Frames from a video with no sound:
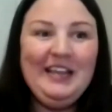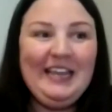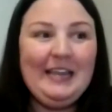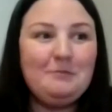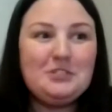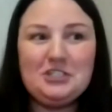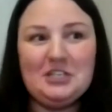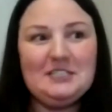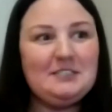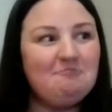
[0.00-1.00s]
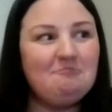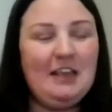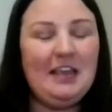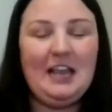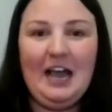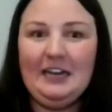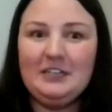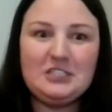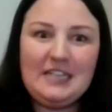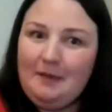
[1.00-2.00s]
it was just it kind of
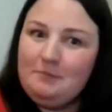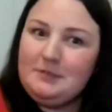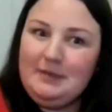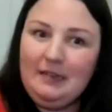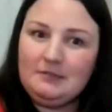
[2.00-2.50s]
just came to me.